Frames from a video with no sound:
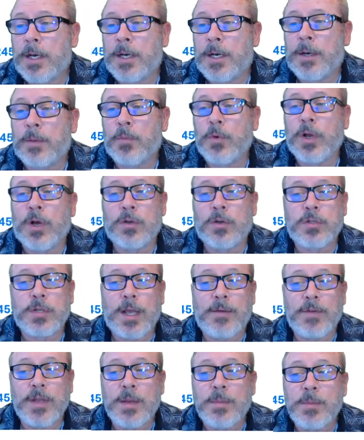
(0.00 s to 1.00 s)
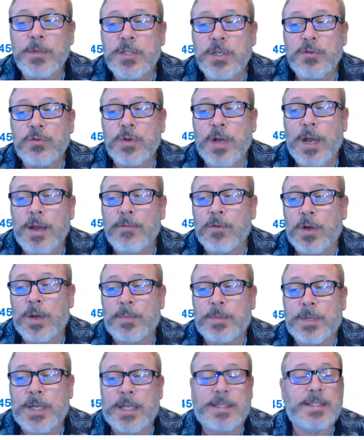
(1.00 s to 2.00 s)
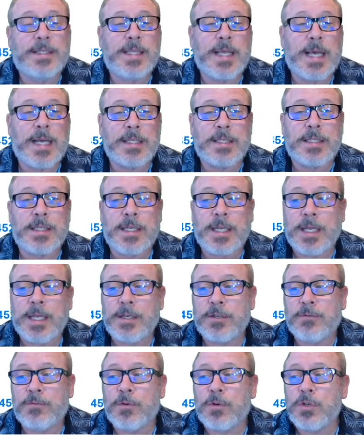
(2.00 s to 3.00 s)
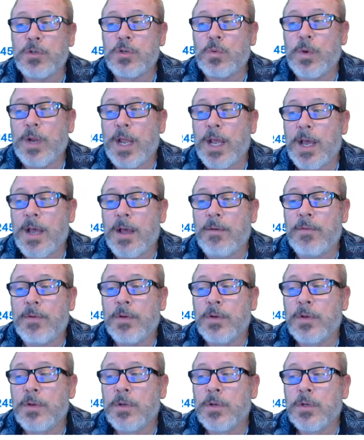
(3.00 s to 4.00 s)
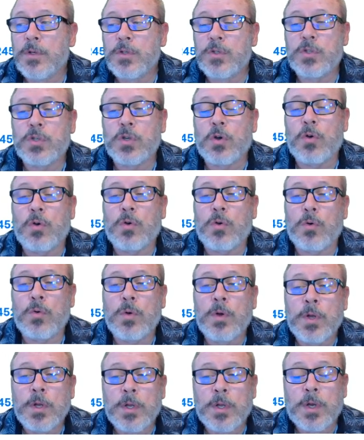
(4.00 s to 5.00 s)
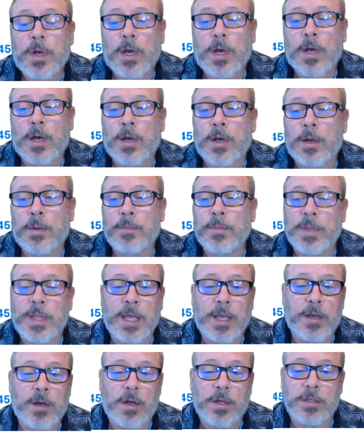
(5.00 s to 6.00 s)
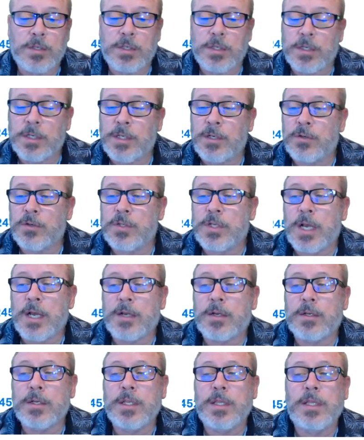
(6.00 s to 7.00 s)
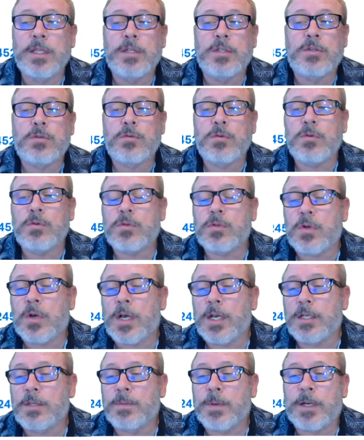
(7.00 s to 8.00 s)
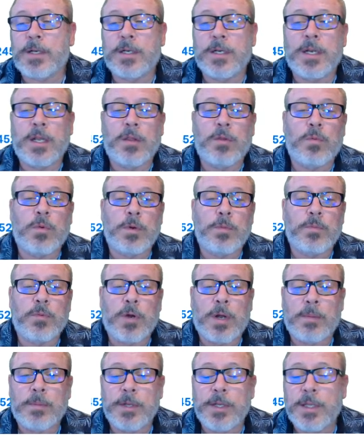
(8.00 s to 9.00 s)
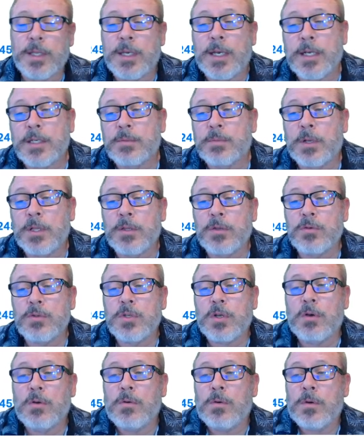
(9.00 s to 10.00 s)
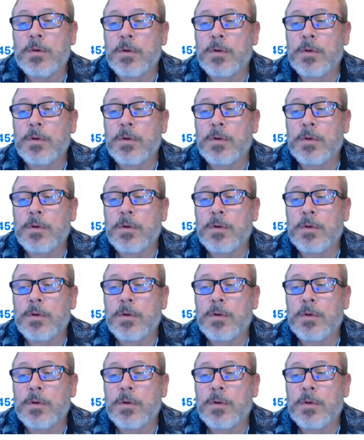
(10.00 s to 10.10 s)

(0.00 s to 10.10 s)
We also have imaging driver updates. That's the latest version we have. So they constantly are cycling these through, so I expect another one probably in the next month or so,